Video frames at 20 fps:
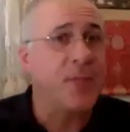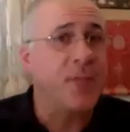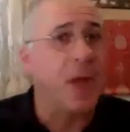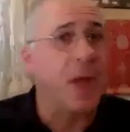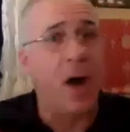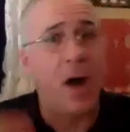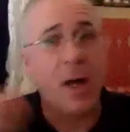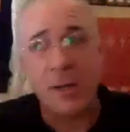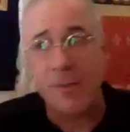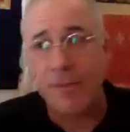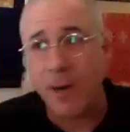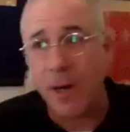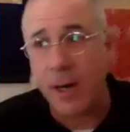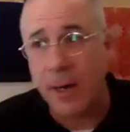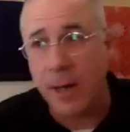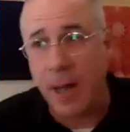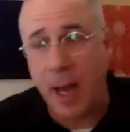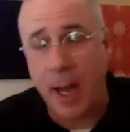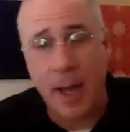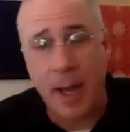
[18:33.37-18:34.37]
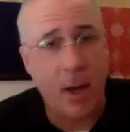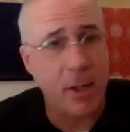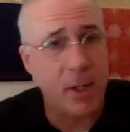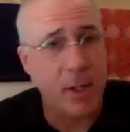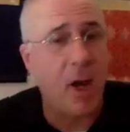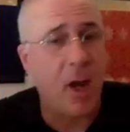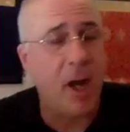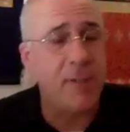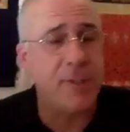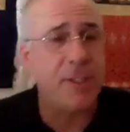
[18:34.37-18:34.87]
All of our
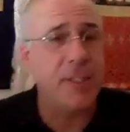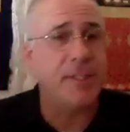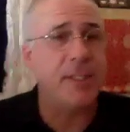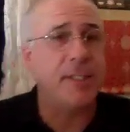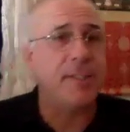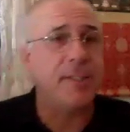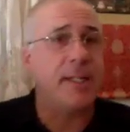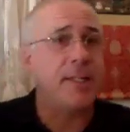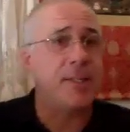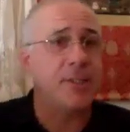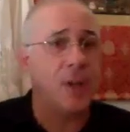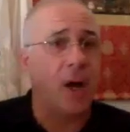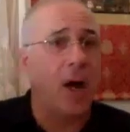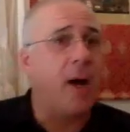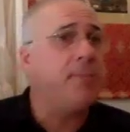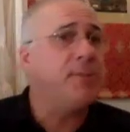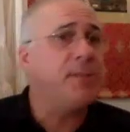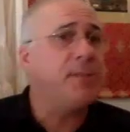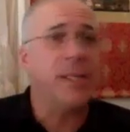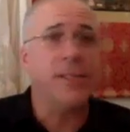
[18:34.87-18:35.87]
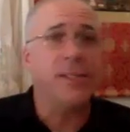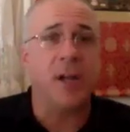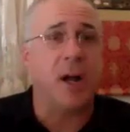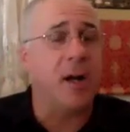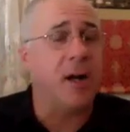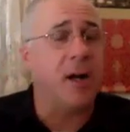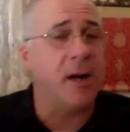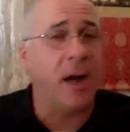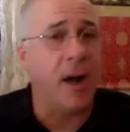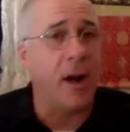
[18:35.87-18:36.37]
consciousness and its objects
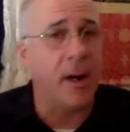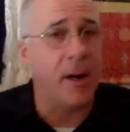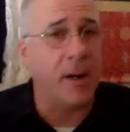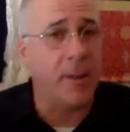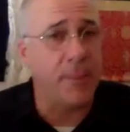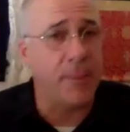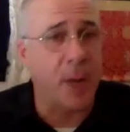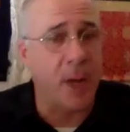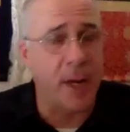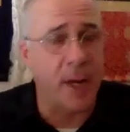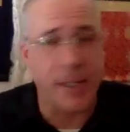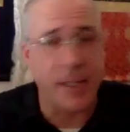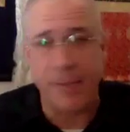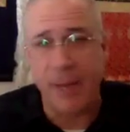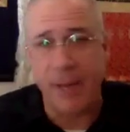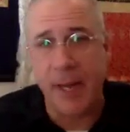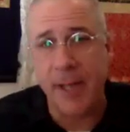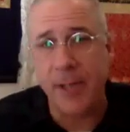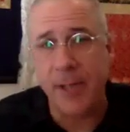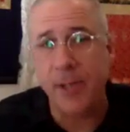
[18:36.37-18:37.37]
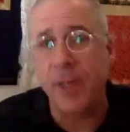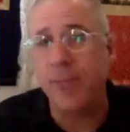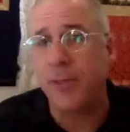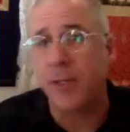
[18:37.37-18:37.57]
are a product of ignorance.